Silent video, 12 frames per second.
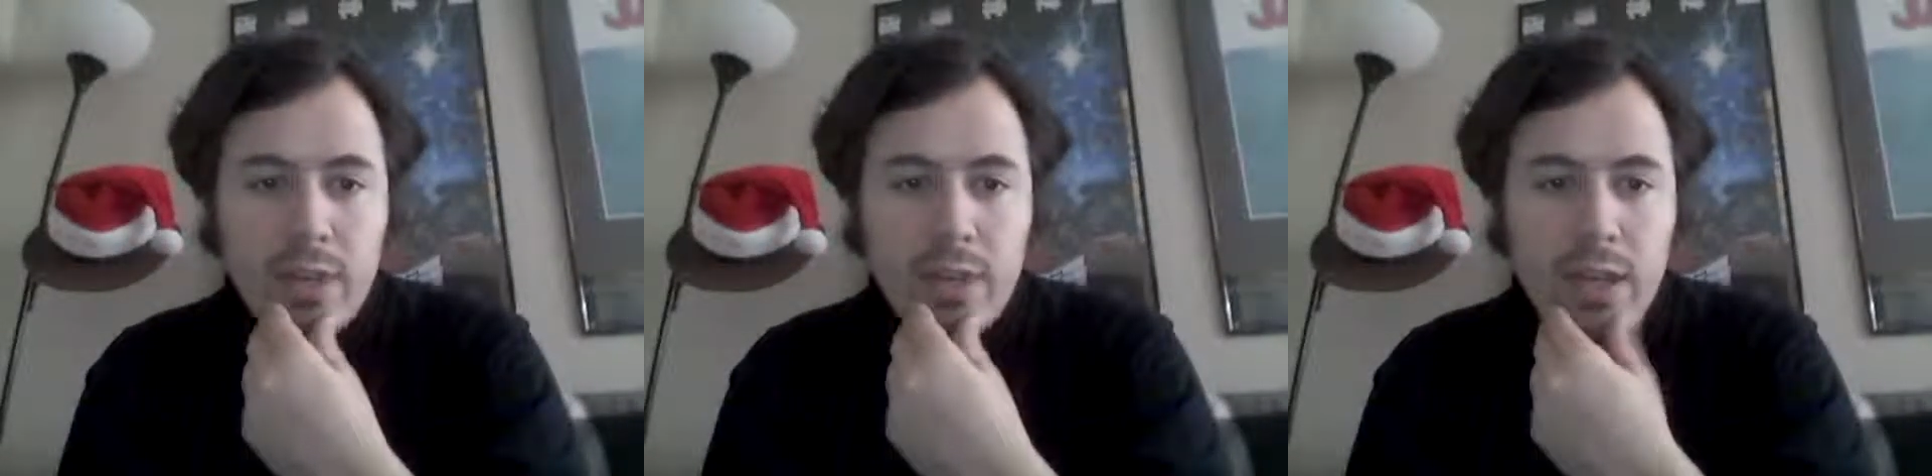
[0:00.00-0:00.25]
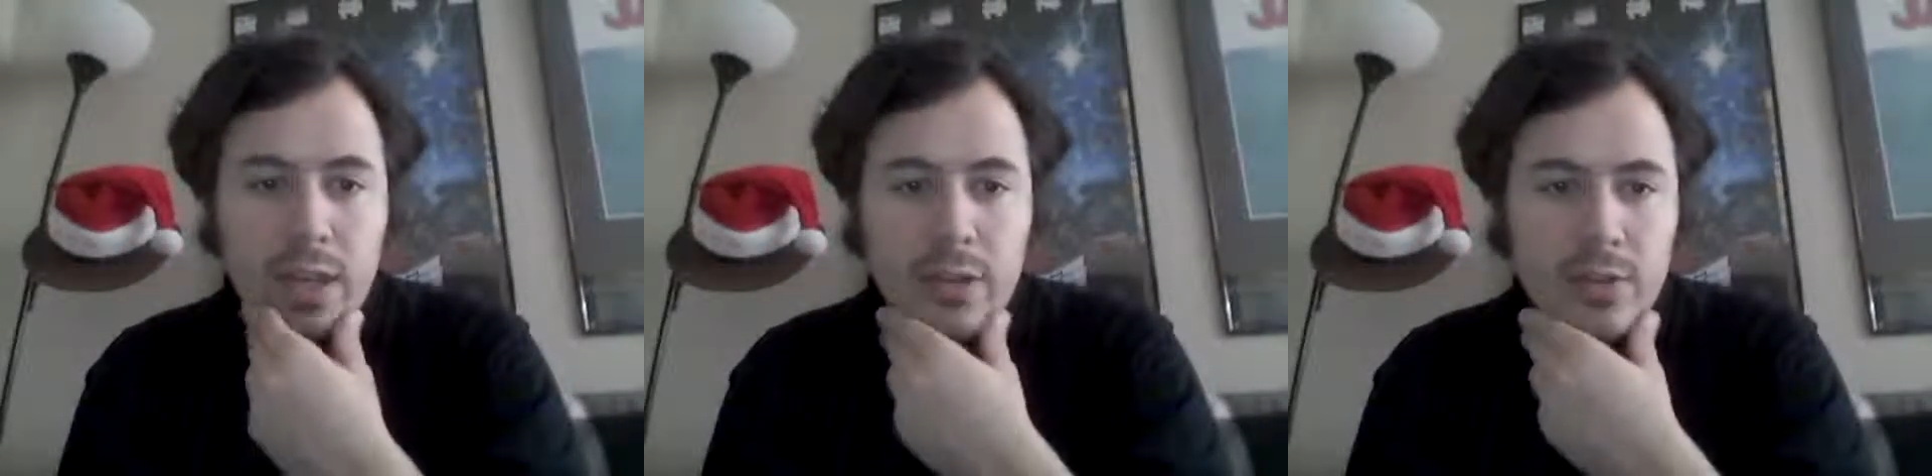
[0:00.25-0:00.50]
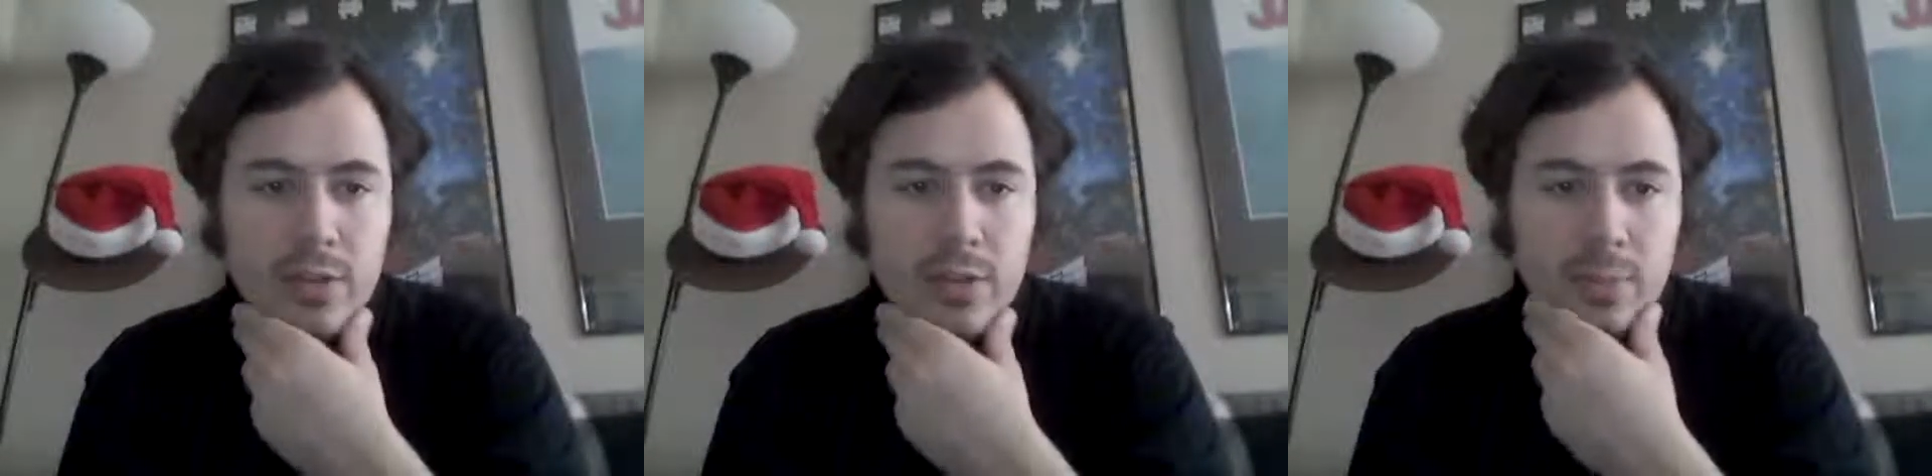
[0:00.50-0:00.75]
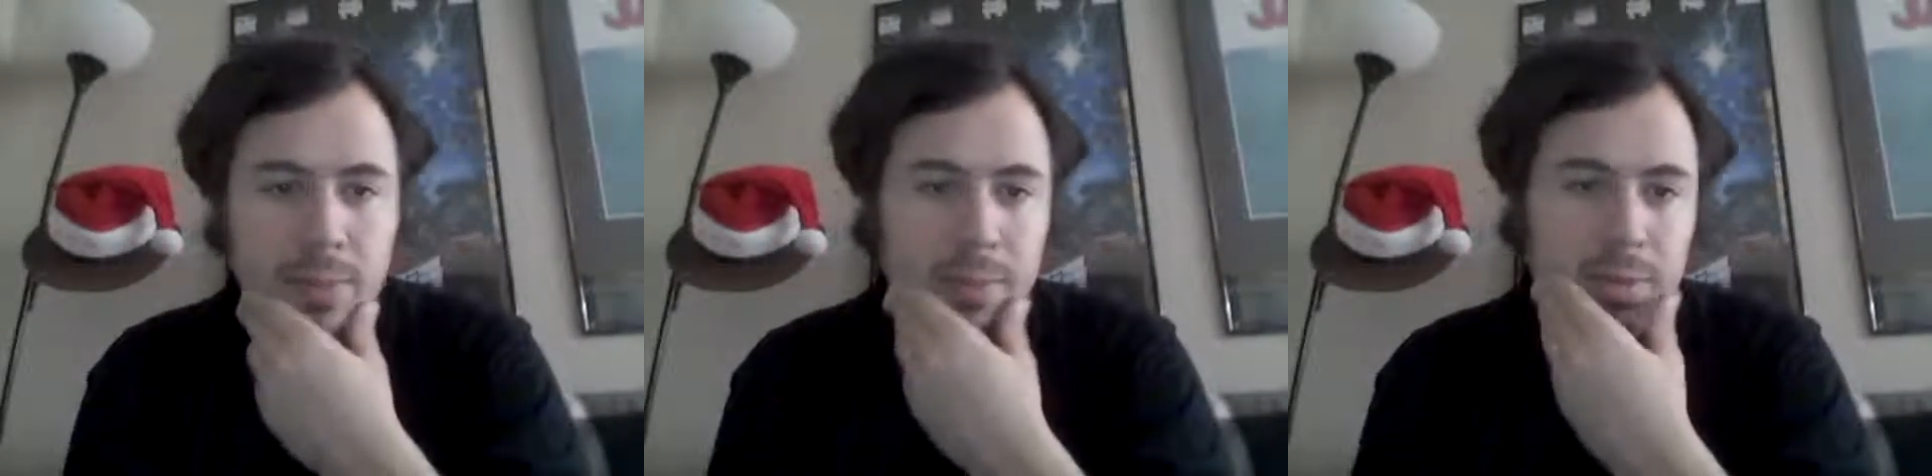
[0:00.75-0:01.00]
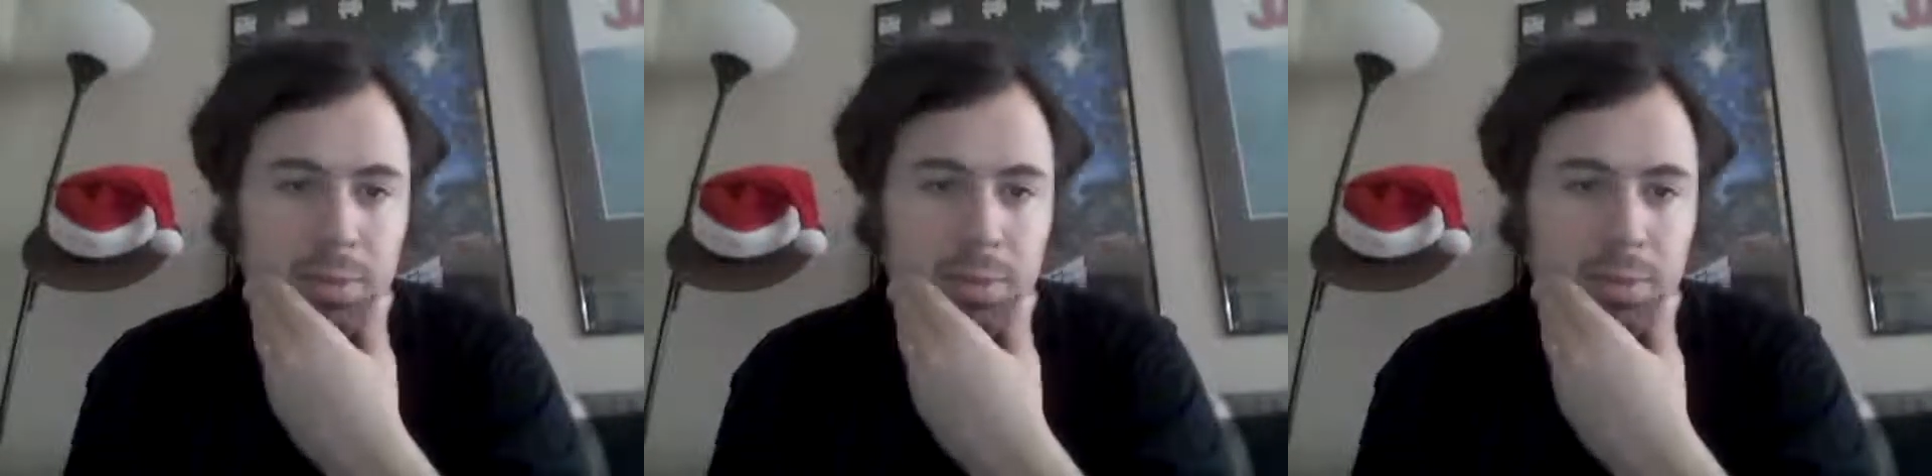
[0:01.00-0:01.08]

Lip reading: video so people